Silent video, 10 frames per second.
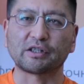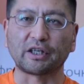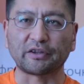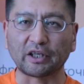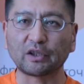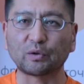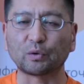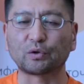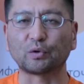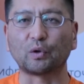say thank
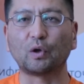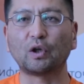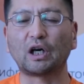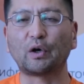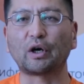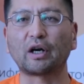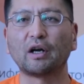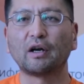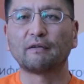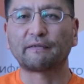you to all
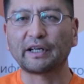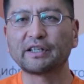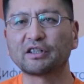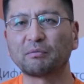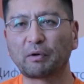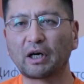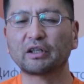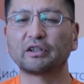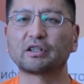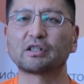our friends and
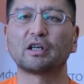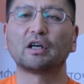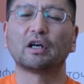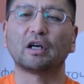partners